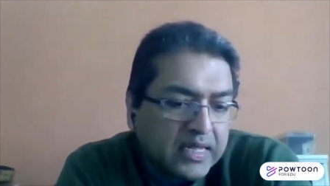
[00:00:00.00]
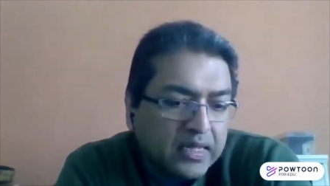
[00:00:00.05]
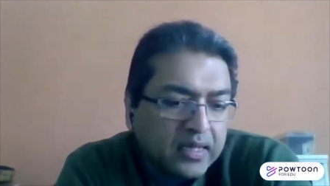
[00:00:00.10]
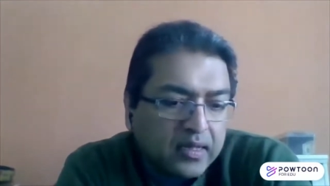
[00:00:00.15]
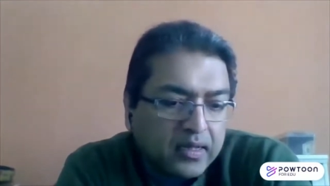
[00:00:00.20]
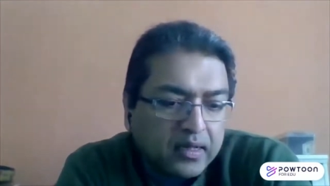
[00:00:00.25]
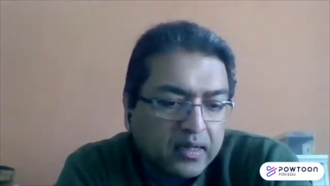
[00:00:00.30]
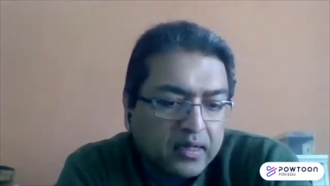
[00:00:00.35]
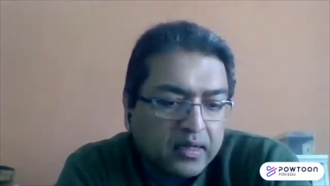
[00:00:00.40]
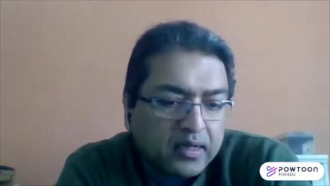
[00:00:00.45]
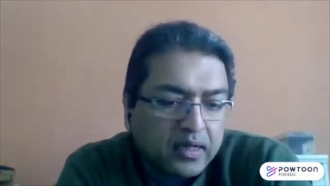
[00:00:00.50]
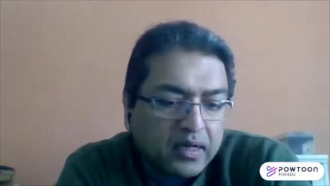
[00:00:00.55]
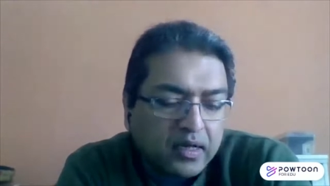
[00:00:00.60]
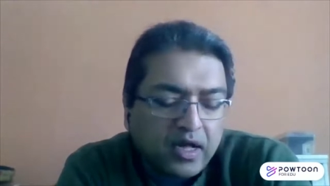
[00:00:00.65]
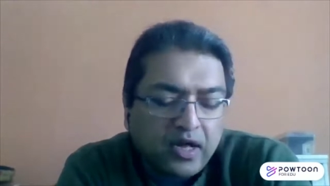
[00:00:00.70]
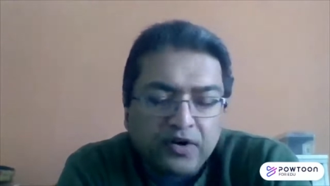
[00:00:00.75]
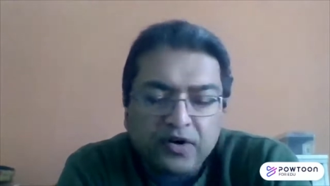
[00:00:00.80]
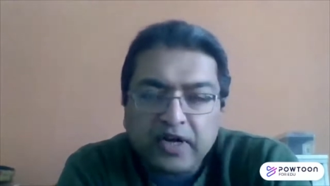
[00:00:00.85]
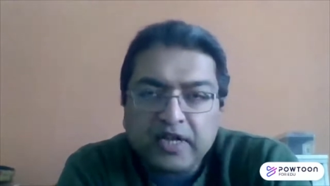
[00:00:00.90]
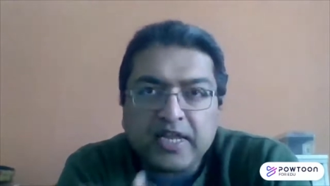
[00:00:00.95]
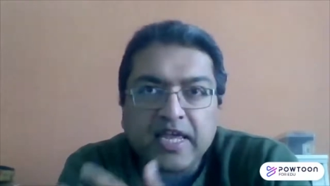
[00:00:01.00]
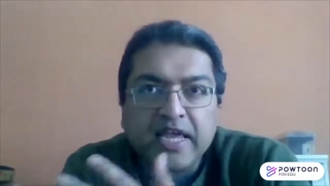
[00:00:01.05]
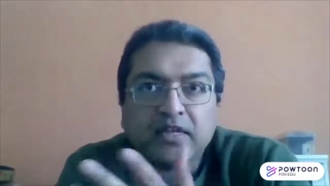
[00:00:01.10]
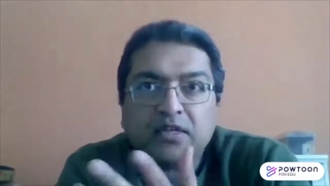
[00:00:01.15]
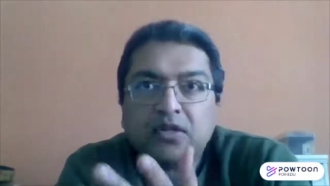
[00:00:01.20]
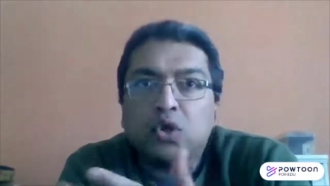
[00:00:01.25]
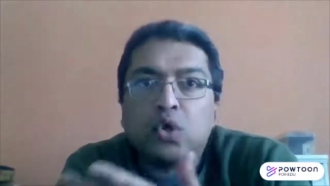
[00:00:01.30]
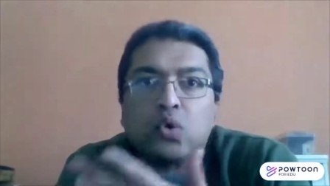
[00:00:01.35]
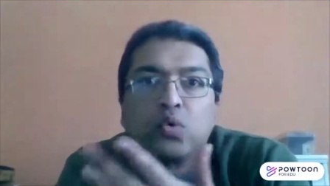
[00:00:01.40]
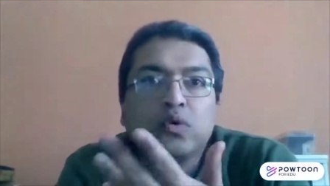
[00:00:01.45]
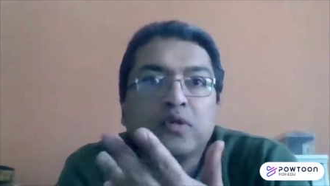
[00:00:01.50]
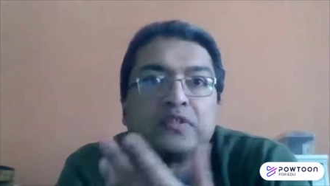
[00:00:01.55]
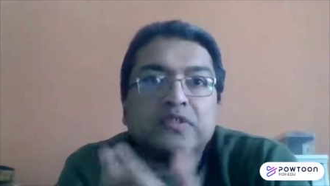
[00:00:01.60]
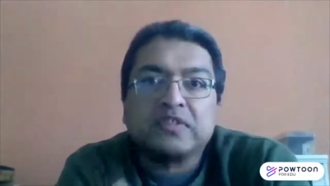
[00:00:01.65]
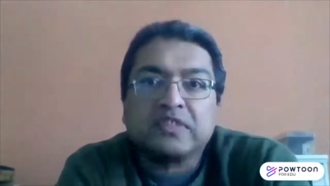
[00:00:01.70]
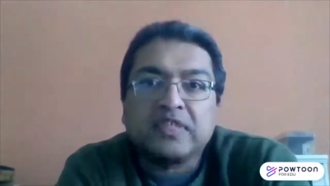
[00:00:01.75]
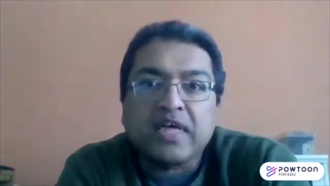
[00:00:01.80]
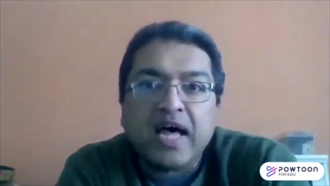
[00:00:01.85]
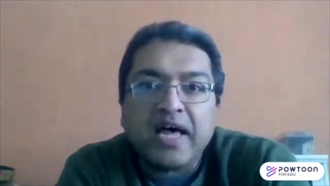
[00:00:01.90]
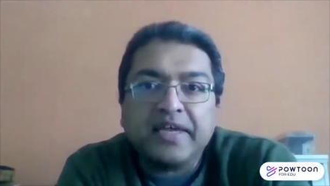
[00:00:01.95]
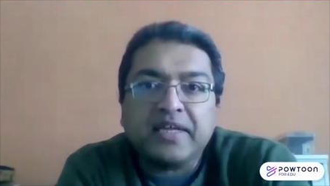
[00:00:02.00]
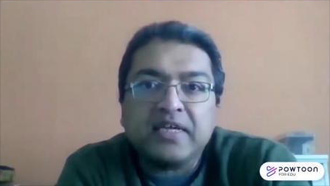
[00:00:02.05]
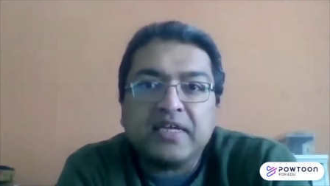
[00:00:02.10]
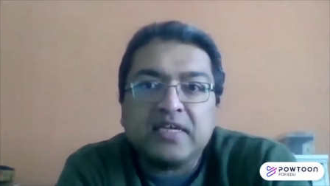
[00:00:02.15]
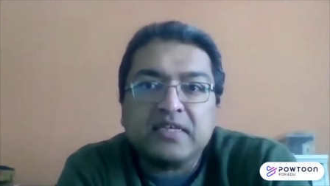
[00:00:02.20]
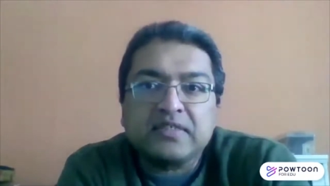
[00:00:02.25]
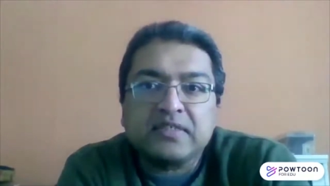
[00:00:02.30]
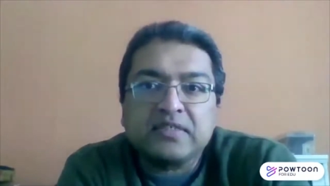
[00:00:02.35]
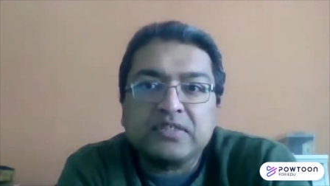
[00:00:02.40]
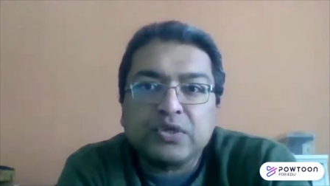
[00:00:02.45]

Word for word: 108 uh, local societies,